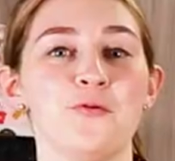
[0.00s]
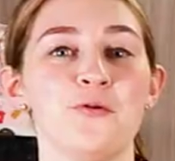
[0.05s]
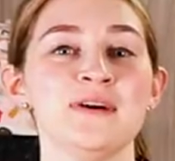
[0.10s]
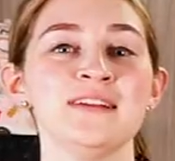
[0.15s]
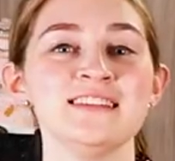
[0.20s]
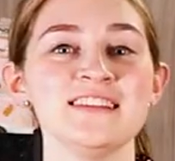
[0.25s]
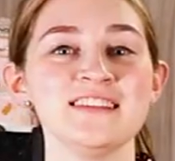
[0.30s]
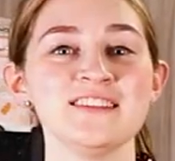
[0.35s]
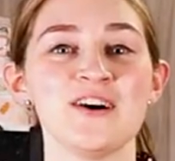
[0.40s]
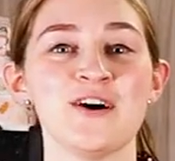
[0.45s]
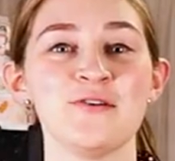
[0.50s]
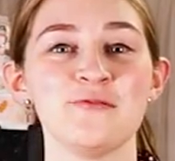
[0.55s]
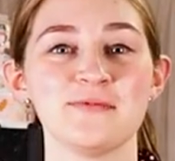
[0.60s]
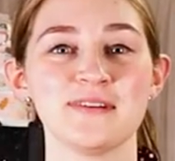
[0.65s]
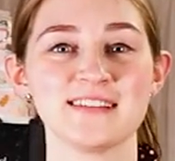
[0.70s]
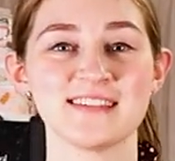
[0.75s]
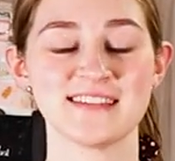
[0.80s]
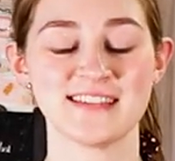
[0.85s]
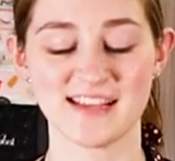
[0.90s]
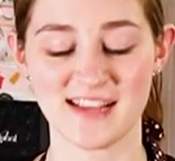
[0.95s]
Once it's all
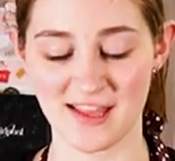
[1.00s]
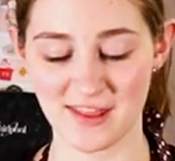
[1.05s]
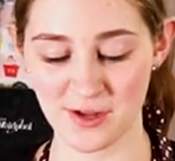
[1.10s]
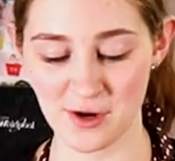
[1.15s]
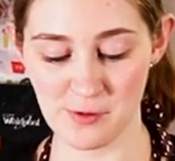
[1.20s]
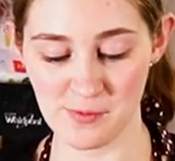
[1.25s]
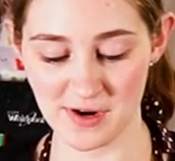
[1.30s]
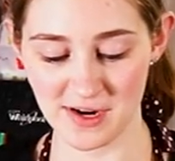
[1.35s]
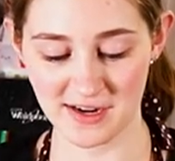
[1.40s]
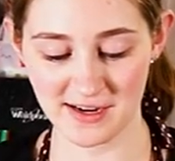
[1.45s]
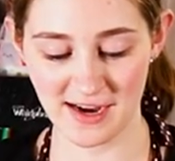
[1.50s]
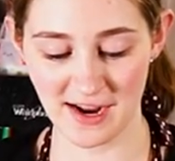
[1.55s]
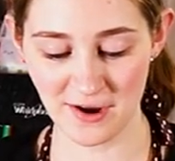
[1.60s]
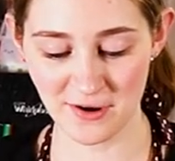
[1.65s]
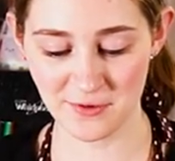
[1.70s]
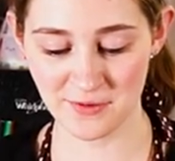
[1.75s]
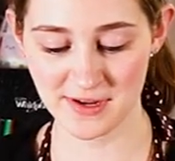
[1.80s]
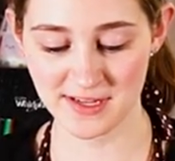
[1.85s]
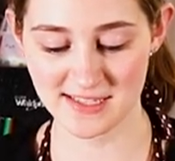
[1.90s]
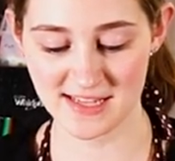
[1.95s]
whisked together, we are
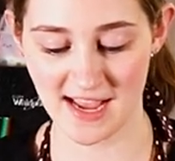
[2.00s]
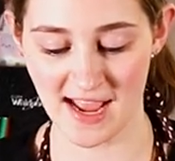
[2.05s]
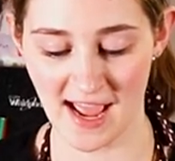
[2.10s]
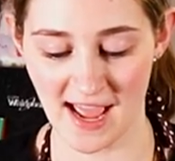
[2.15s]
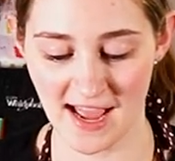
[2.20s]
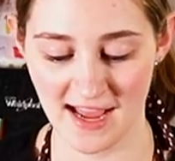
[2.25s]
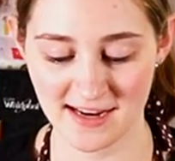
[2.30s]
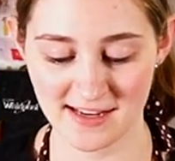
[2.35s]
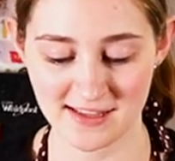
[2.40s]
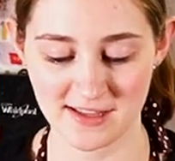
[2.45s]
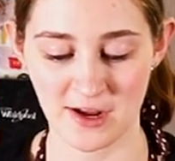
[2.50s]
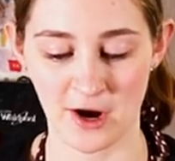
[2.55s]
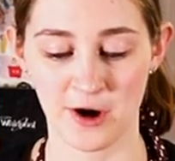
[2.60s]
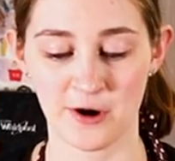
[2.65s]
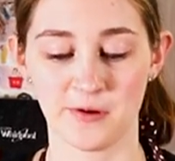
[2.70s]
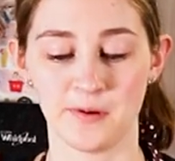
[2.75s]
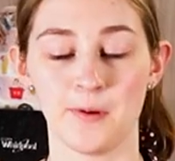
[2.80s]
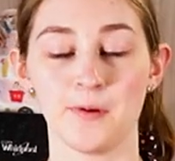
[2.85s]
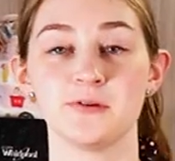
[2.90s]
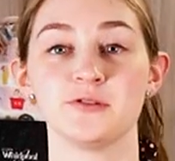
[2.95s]
now going to add
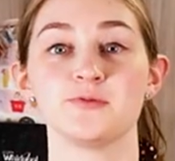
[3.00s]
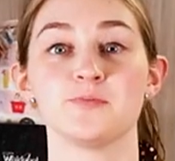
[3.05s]
our